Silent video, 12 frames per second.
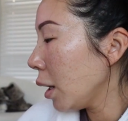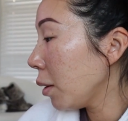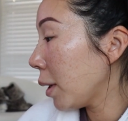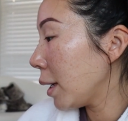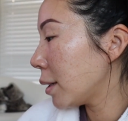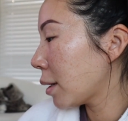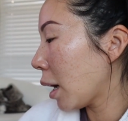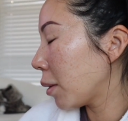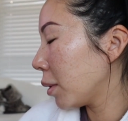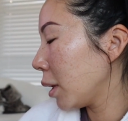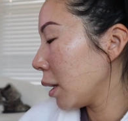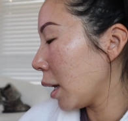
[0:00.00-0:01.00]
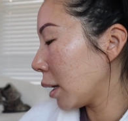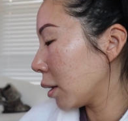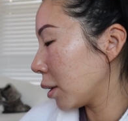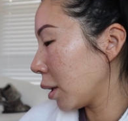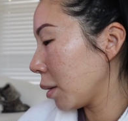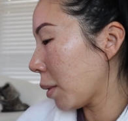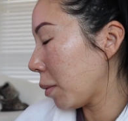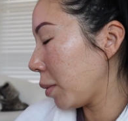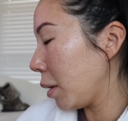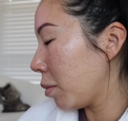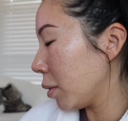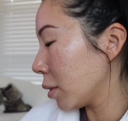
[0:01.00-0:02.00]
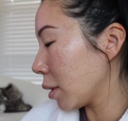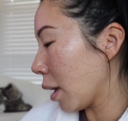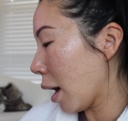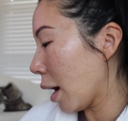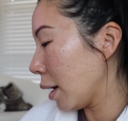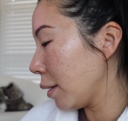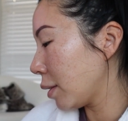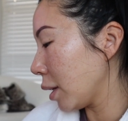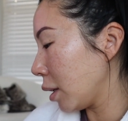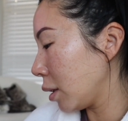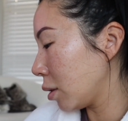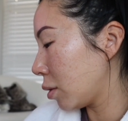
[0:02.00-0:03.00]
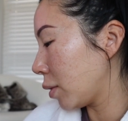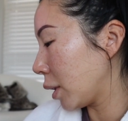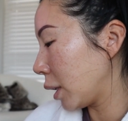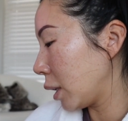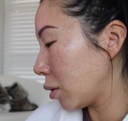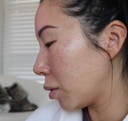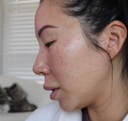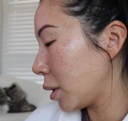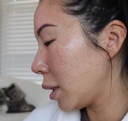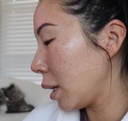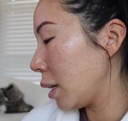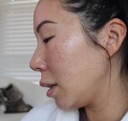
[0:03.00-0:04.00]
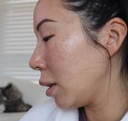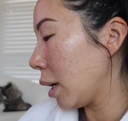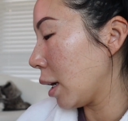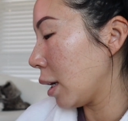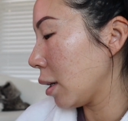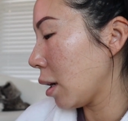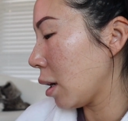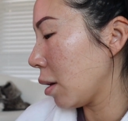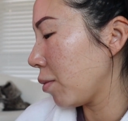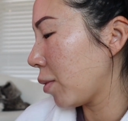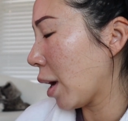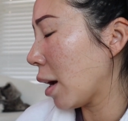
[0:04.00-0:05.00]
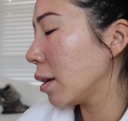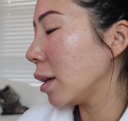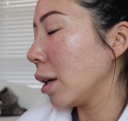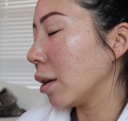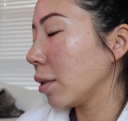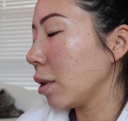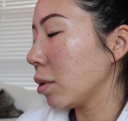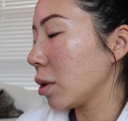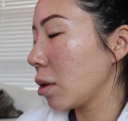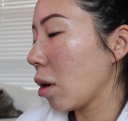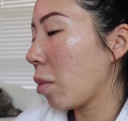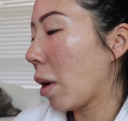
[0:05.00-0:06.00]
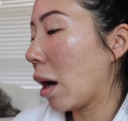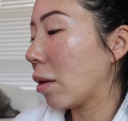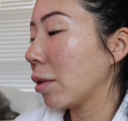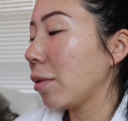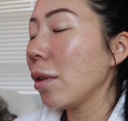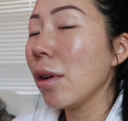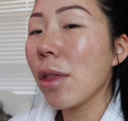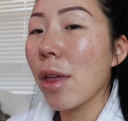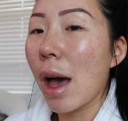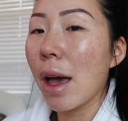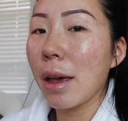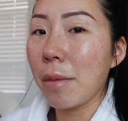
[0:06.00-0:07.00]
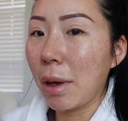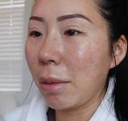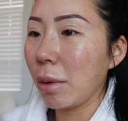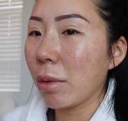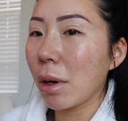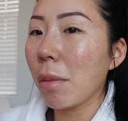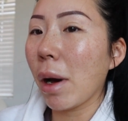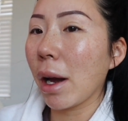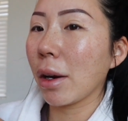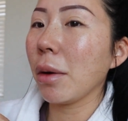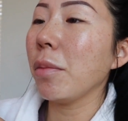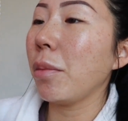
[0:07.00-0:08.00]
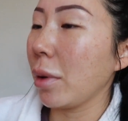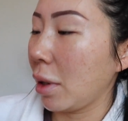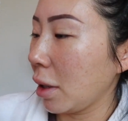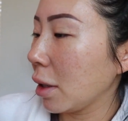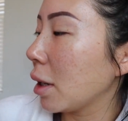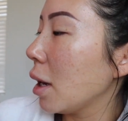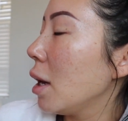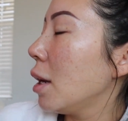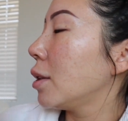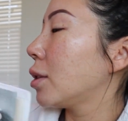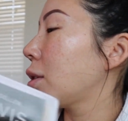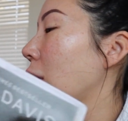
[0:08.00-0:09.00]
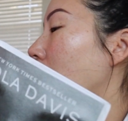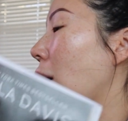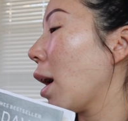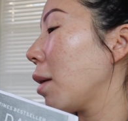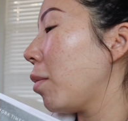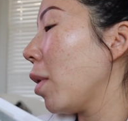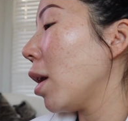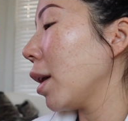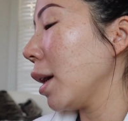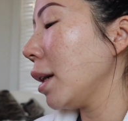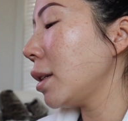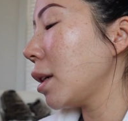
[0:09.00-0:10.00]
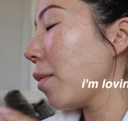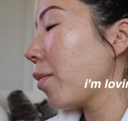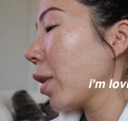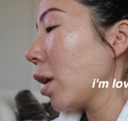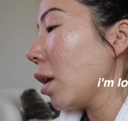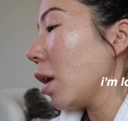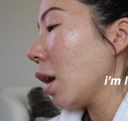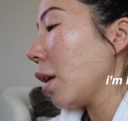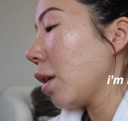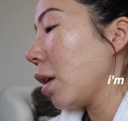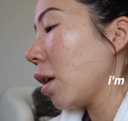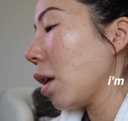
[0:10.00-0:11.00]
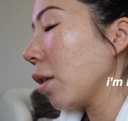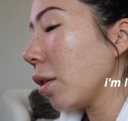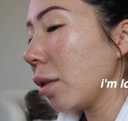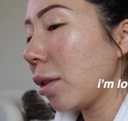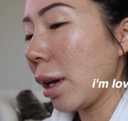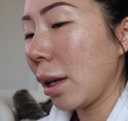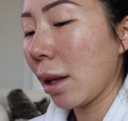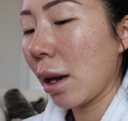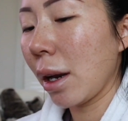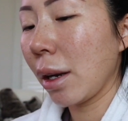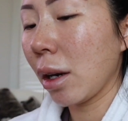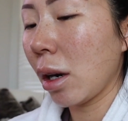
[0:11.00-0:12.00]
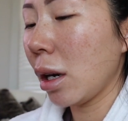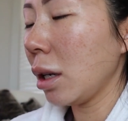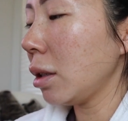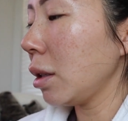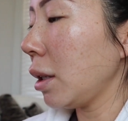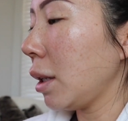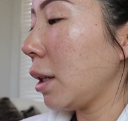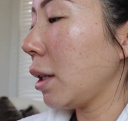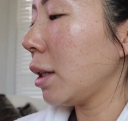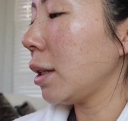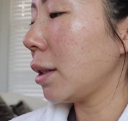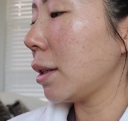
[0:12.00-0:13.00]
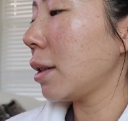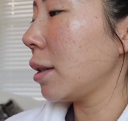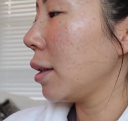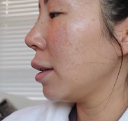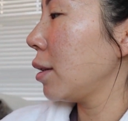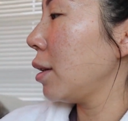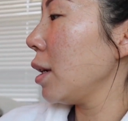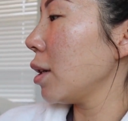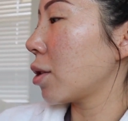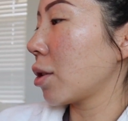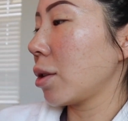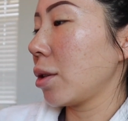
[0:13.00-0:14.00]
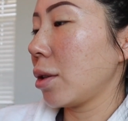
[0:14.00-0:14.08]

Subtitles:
Anyways, I really like learning about people's lives. I think it's very interesting. And that interview was so powerful that it made me want to buy her book. So I bought it. And then another thing that I got is dish.